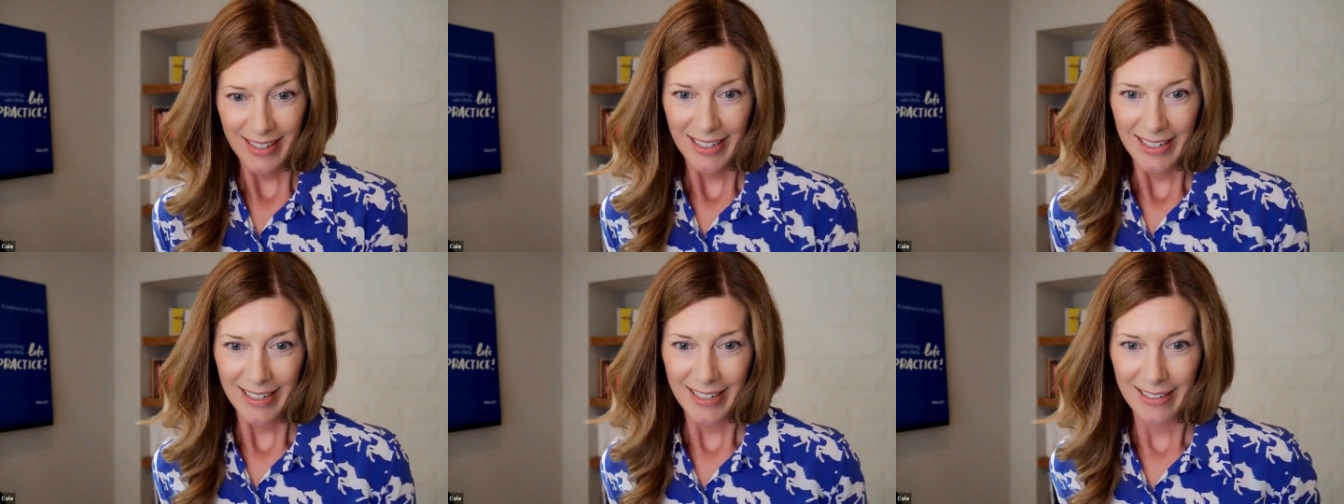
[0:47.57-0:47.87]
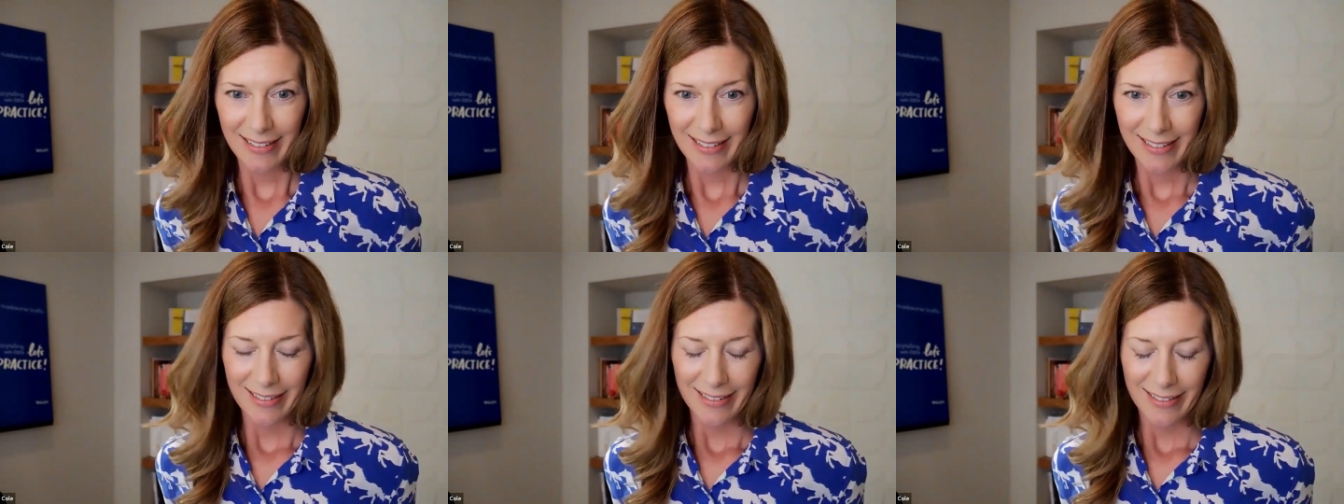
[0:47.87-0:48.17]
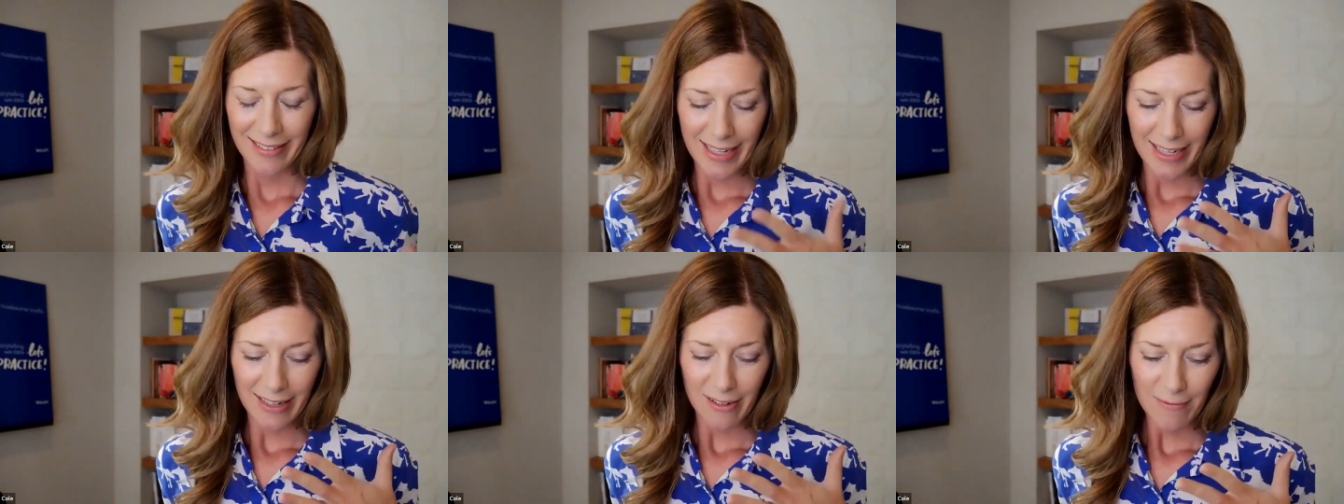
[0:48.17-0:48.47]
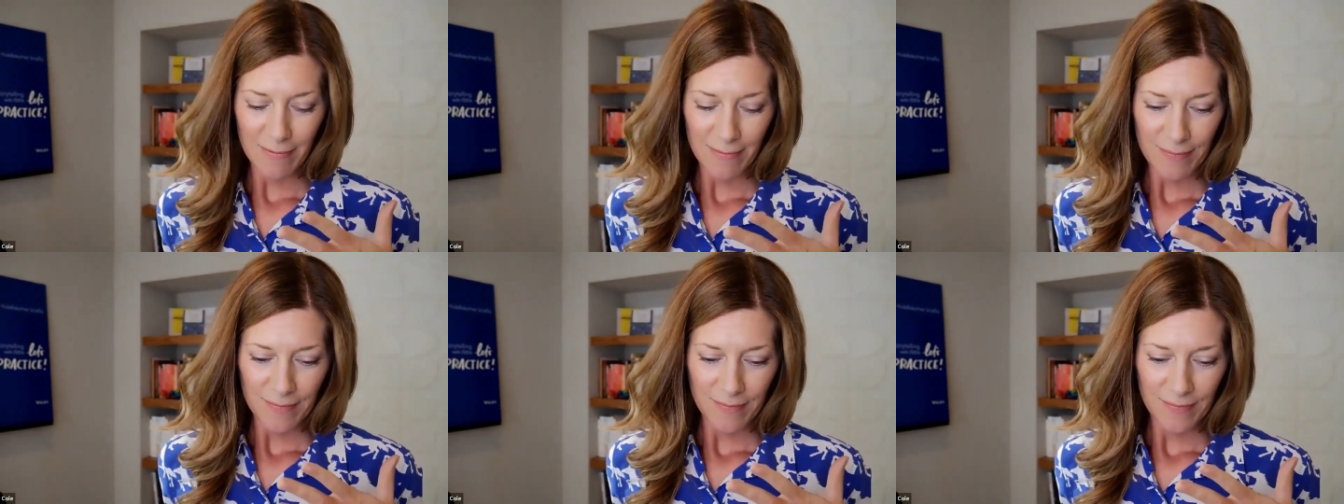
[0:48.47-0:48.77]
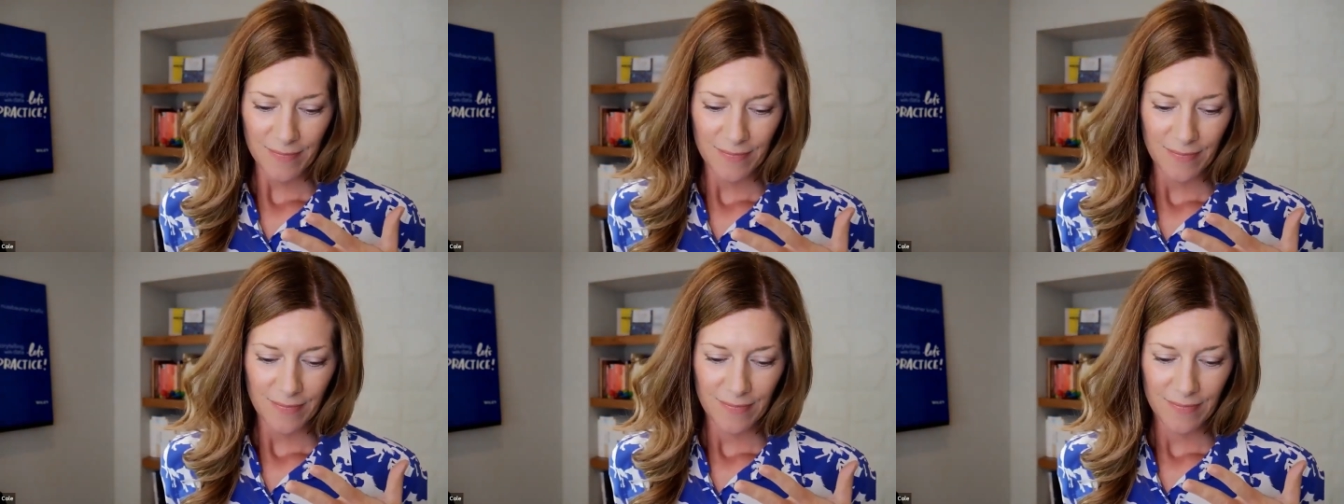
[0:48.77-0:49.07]
And now,
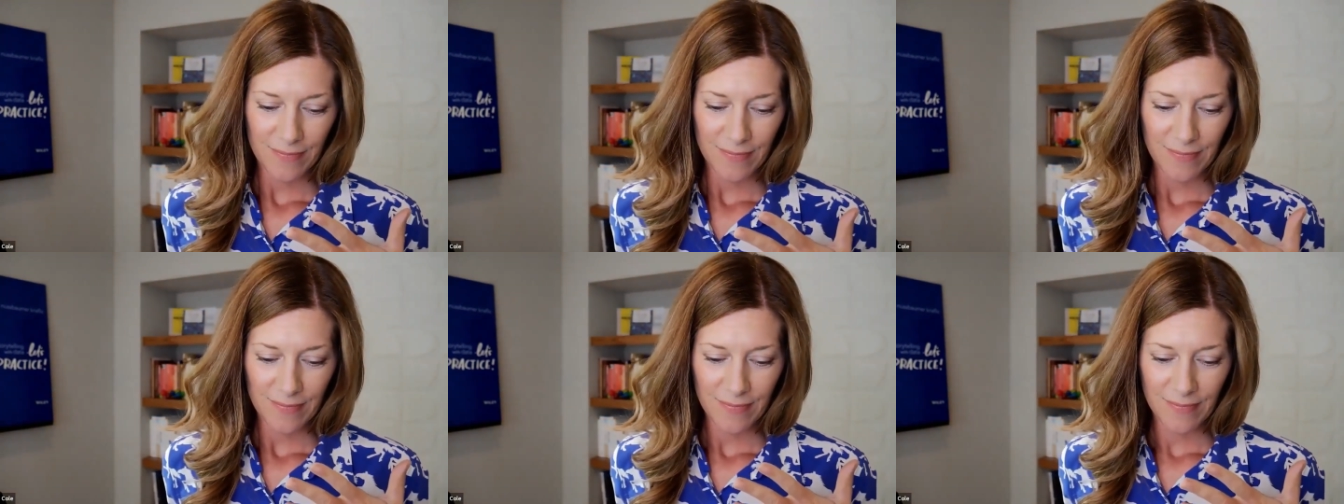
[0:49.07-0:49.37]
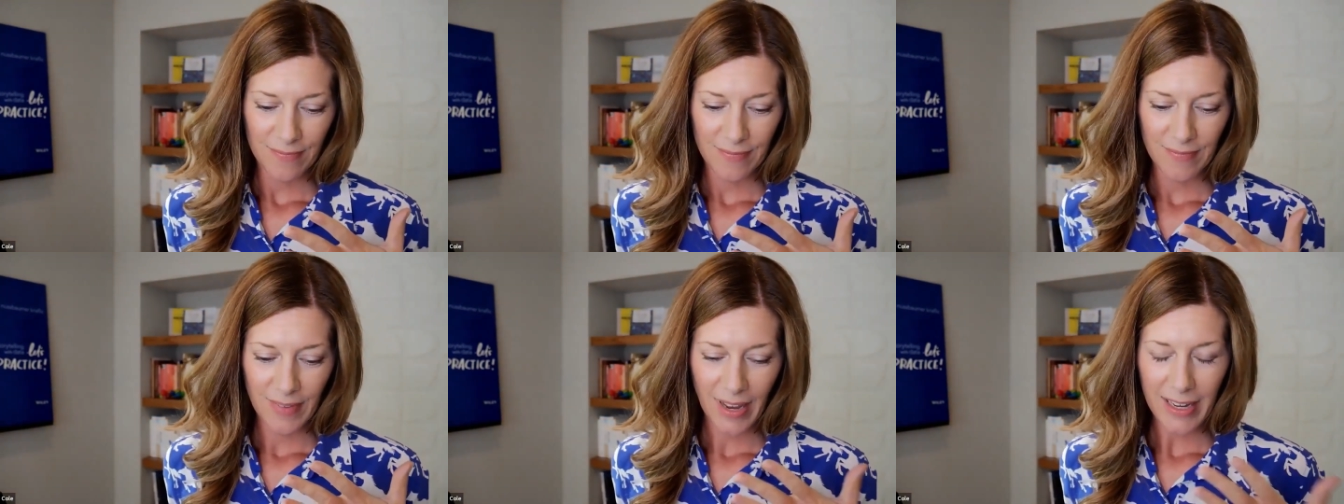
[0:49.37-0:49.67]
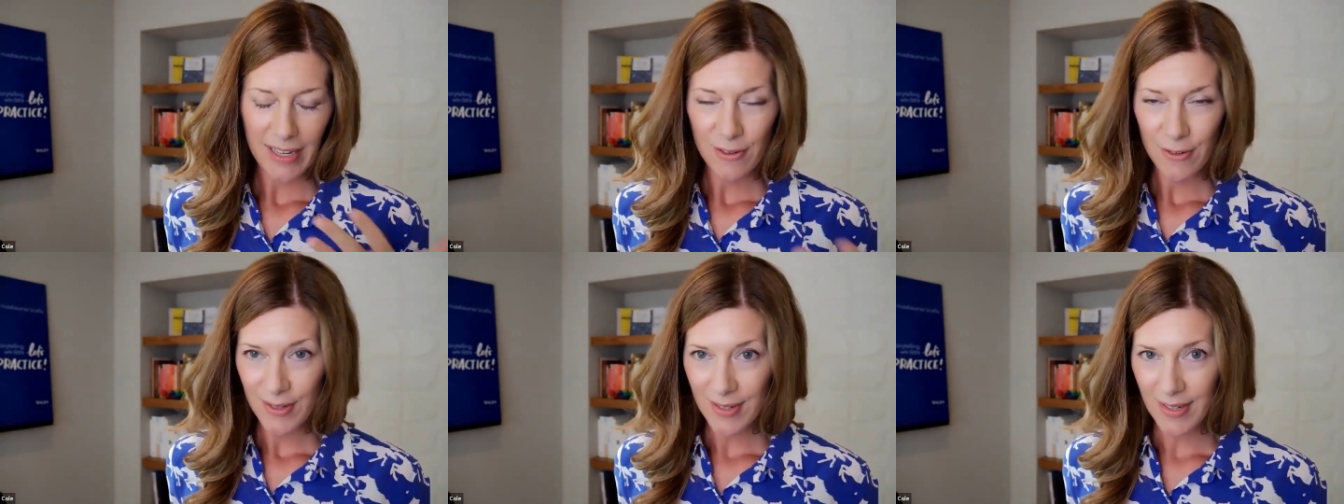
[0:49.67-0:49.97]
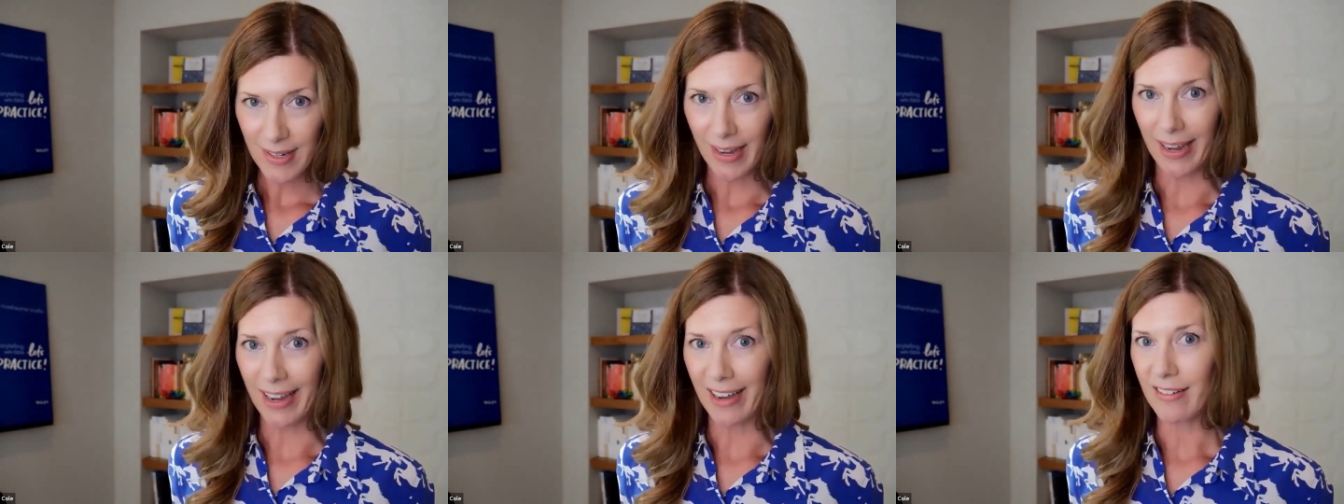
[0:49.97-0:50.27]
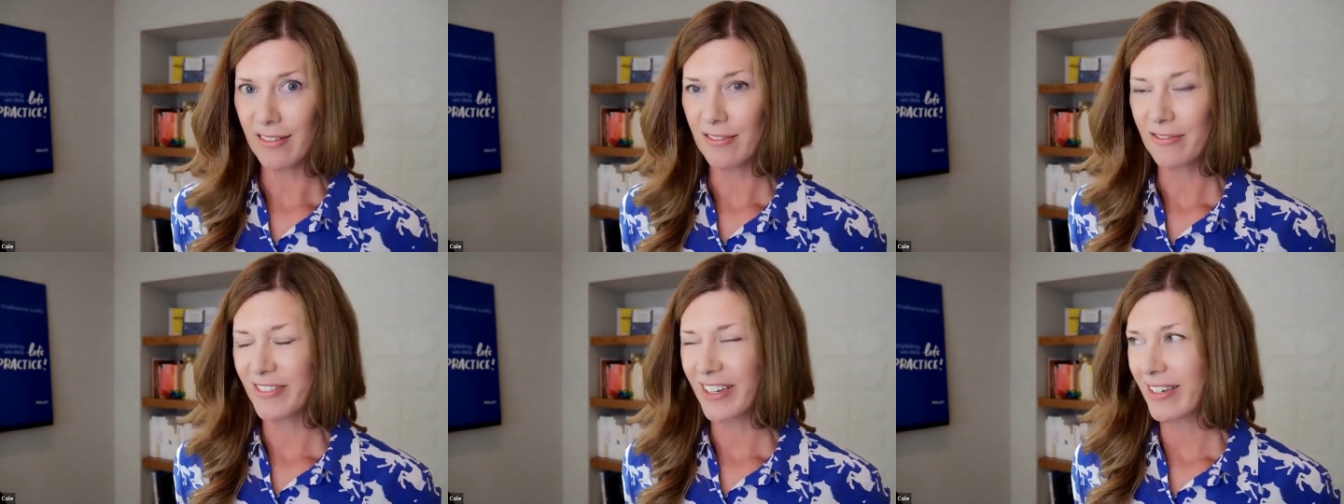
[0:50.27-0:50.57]
I used to
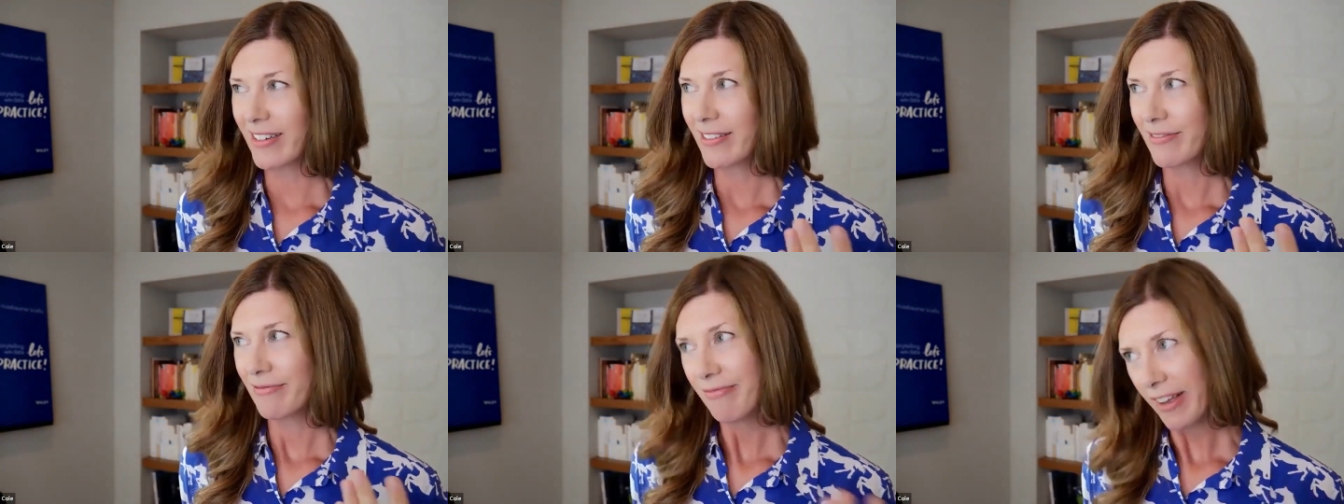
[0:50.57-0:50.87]
have, I,